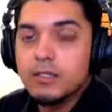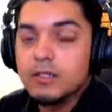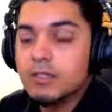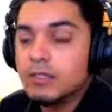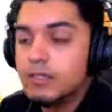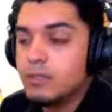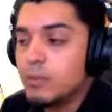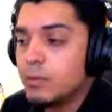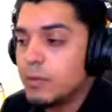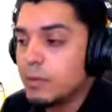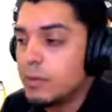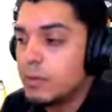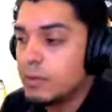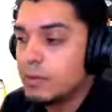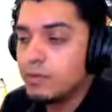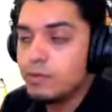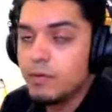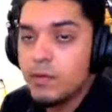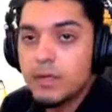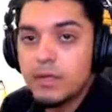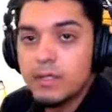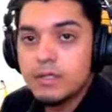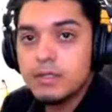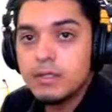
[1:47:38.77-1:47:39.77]
to our
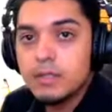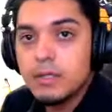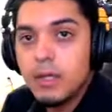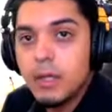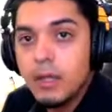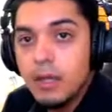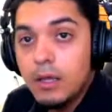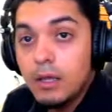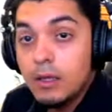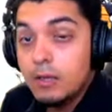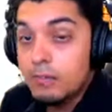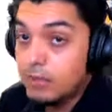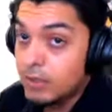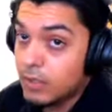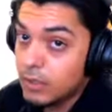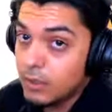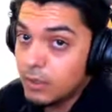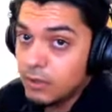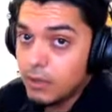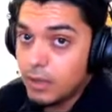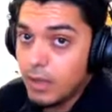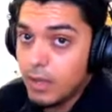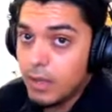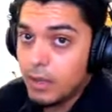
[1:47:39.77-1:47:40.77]
device. We could do
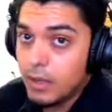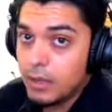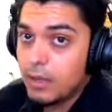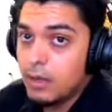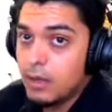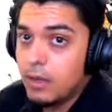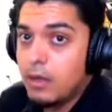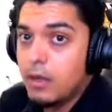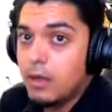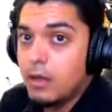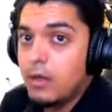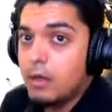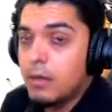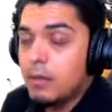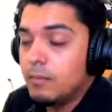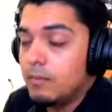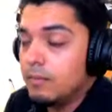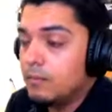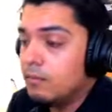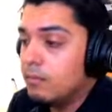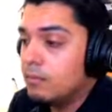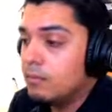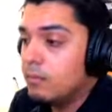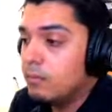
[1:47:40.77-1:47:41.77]
that,
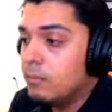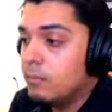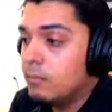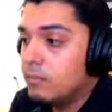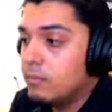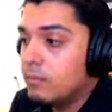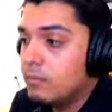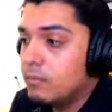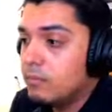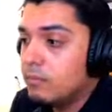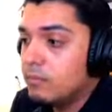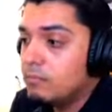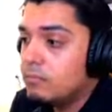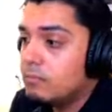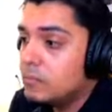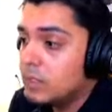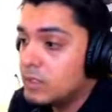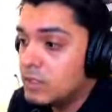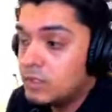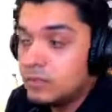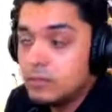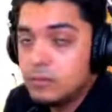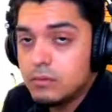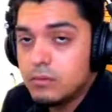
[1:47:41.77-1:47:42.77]

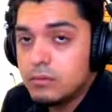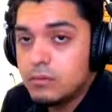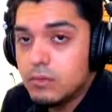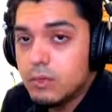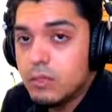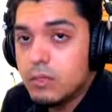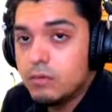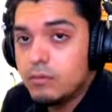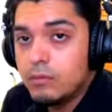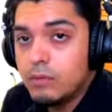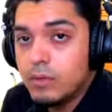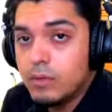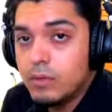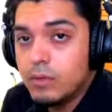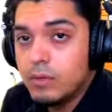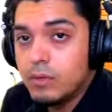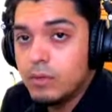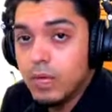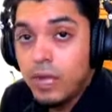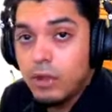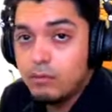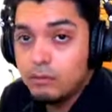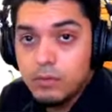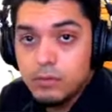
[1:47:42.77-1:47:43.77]
which if we
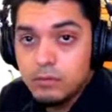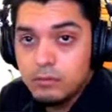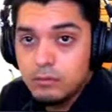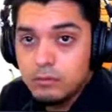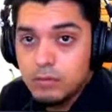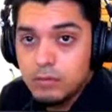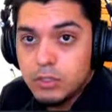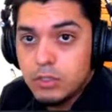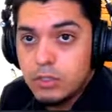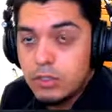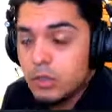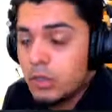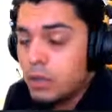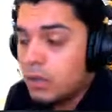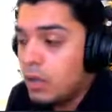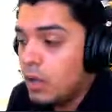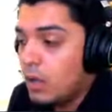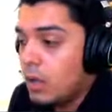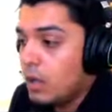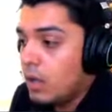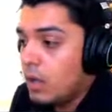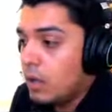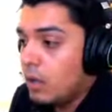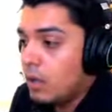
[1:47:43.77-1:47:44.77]
can, we should.
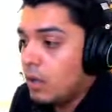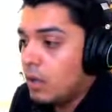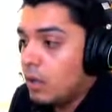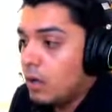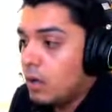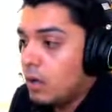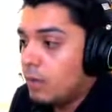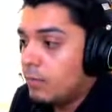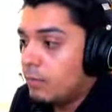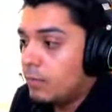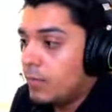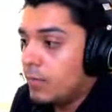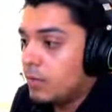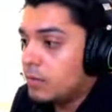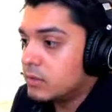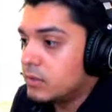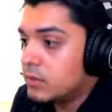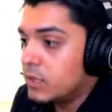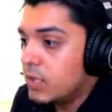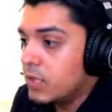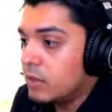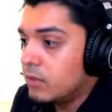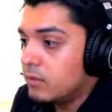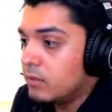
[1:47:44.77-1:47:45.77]
We also
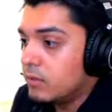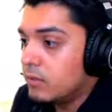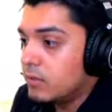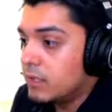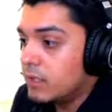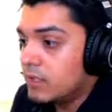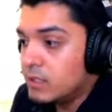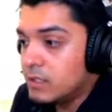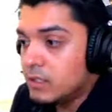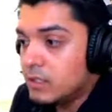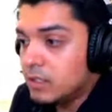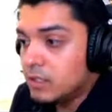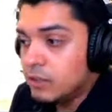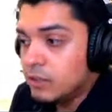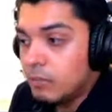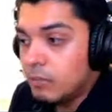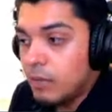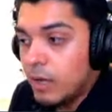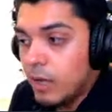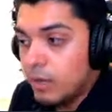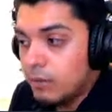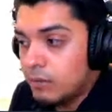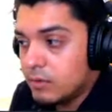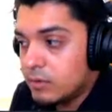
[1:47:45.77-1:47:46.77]
have a DC power
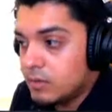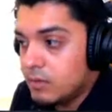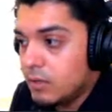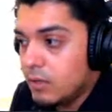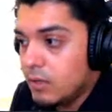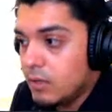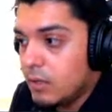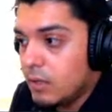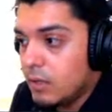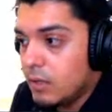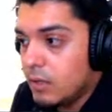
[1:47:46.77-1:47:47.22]
supply,